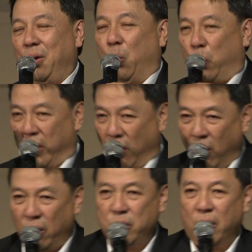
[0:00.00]
with
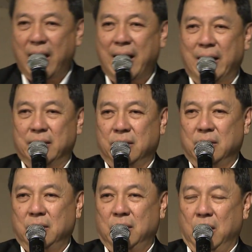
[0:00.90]
all your heart,
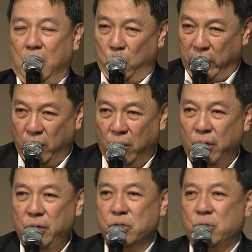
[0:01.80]
with
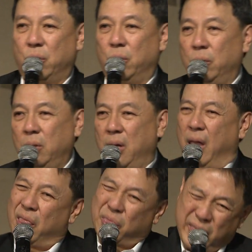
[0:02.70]
all your soul.
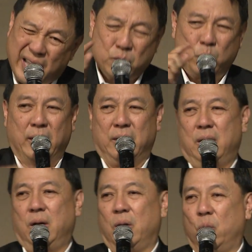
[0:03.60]
That's what
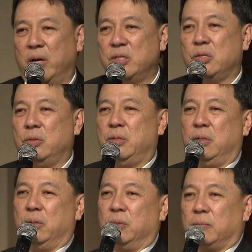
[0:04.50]
God wants you to
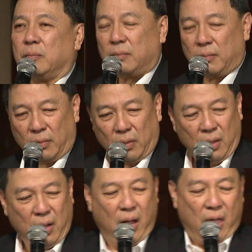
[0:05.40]
do.
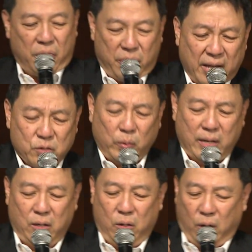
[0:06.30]
That's
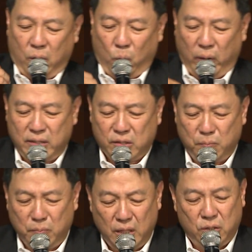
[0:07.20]
what God wants
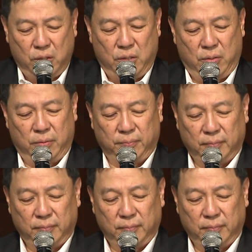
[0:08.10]
me to do.